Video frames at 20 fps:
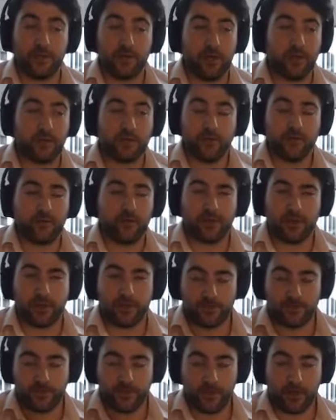and you're
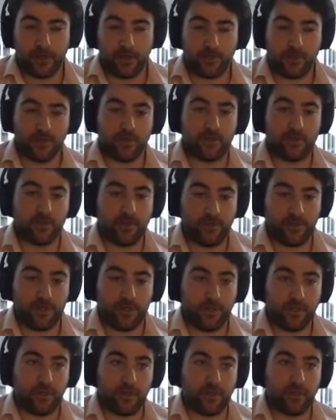probably hiring
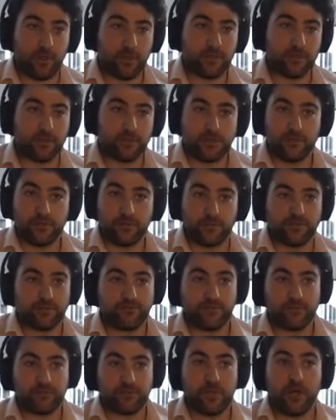maybe close to
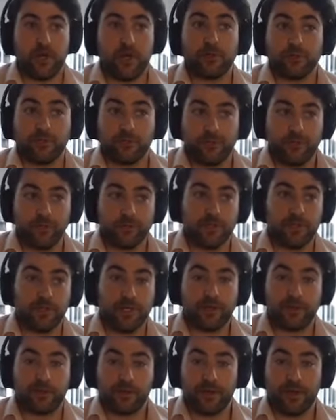100 people a
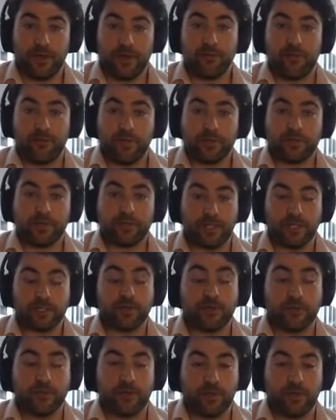year at that point that's
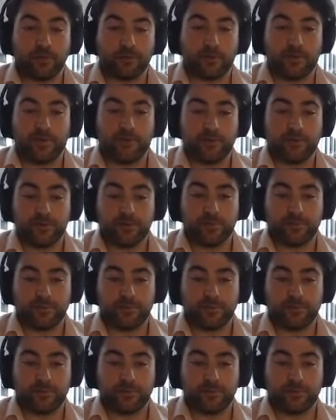when it becomes relevant